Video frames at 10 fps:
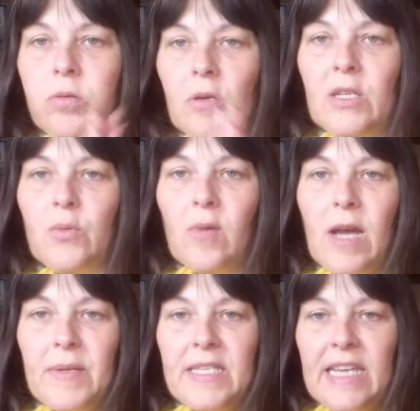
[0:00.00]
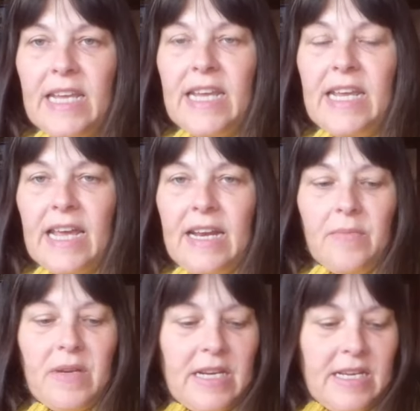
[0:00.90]
nice warm cup of tea, and
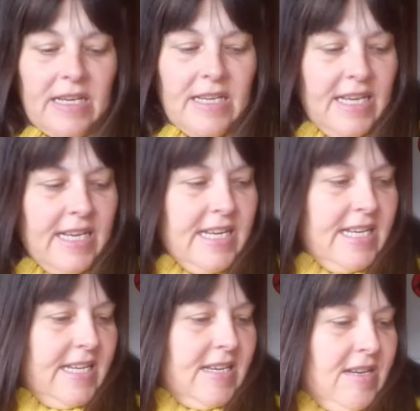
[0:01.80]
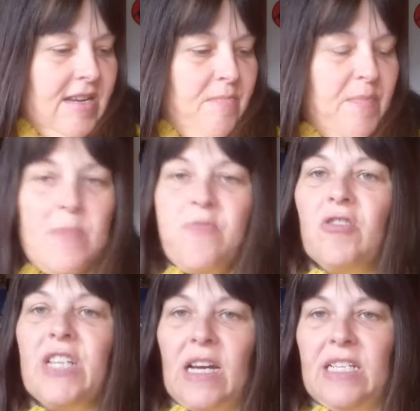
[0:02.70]
I'm gonna be
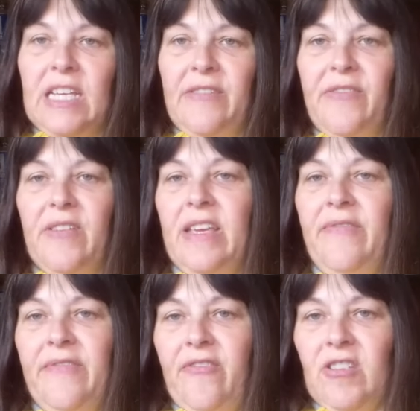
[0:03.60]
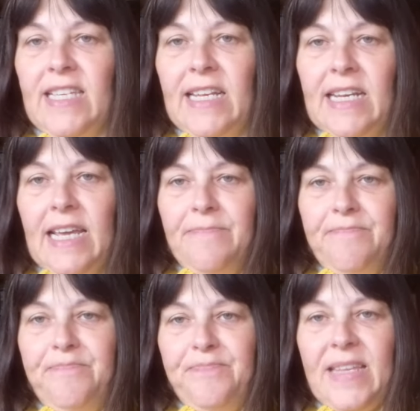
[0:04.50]
productive even for a Sunday.
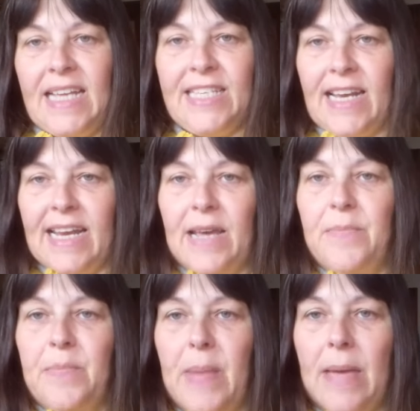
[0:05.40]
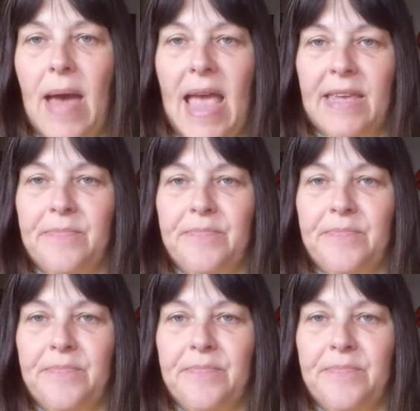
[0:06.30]
Catch you later. Bye bye.